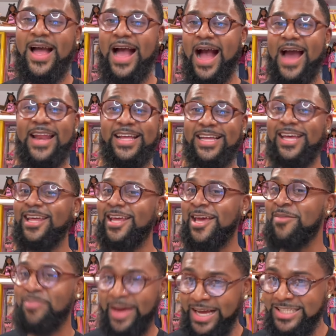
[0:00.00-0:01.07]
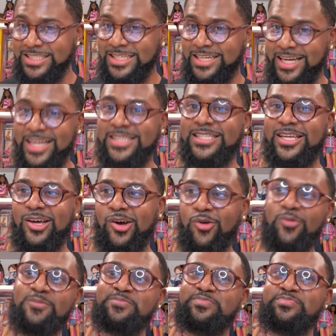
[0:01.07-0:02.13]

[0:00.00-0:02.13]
I didn't get impatient until